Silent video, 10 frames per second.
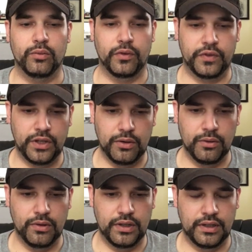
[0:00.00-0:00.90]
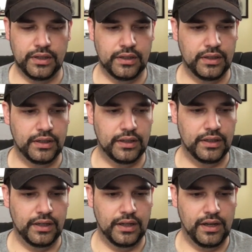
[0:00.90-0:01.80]
review
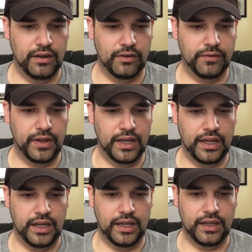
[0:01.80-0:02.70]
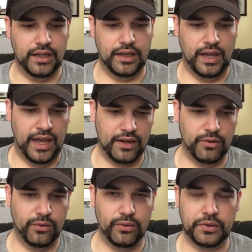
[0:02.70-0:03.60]
of a
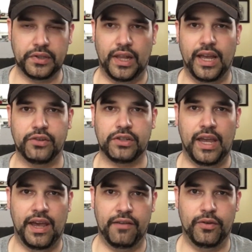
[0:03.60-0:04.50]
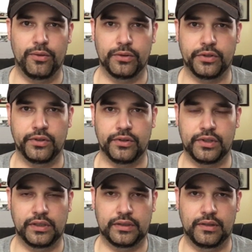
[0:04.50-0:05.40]
ankle/calf holster
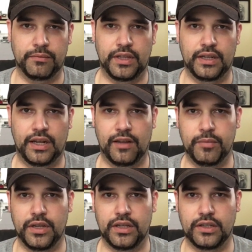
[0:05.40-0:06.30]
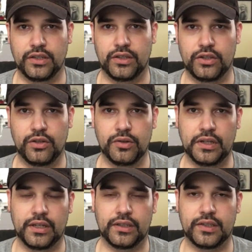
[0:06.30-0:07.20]
system that I've been
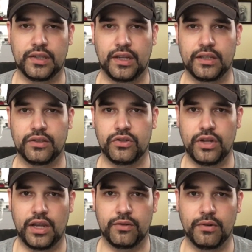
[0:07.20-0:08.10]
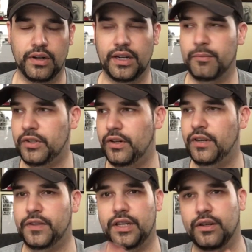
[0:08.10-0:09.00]
using since January. I'm sorry
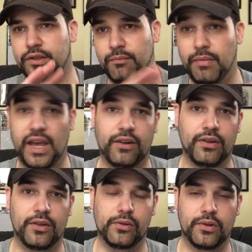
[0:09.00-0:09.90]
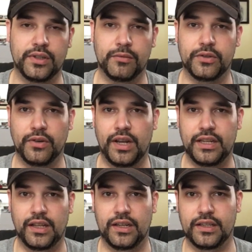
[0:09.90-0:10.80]
if you hear some background noise. I'm going to try and
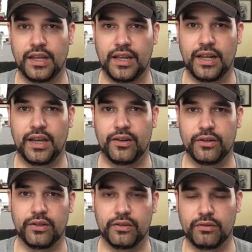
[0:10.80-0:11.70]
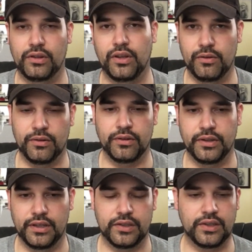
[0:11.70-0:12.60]
edit that out or lower
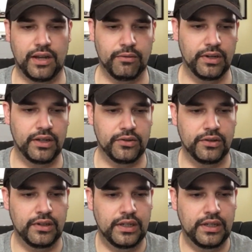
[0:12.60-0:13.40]
the sound reduction